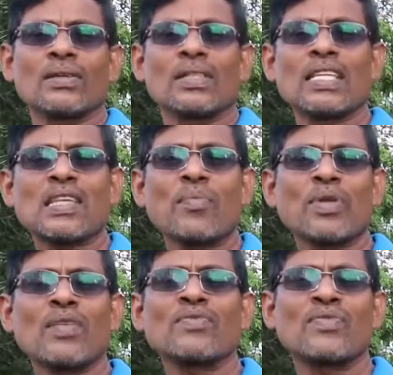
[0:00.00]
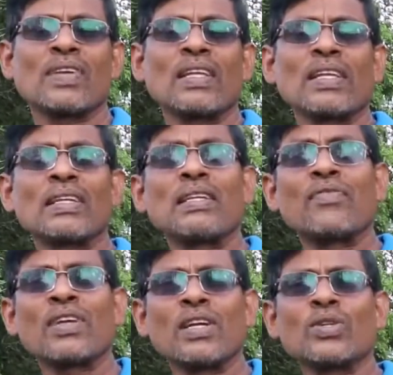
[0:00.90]
they sometimes feel it
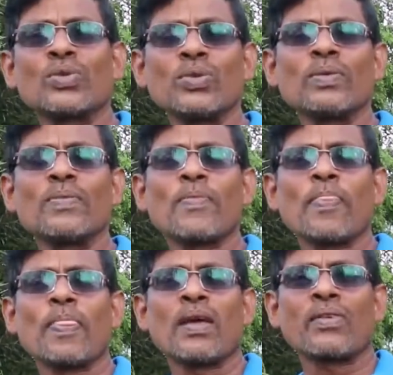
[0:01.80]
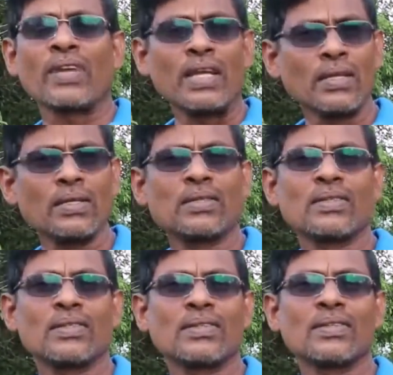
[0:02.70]
difficult to read,
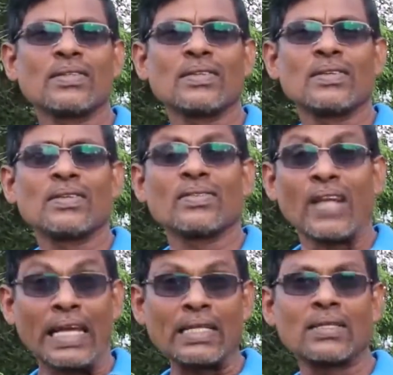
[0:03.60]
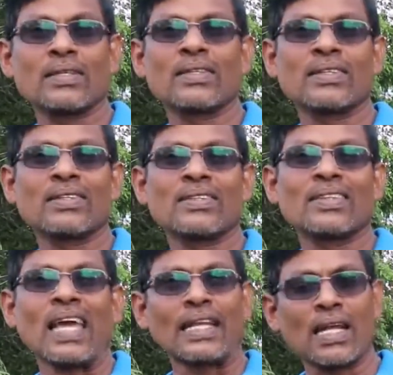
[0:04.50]
write and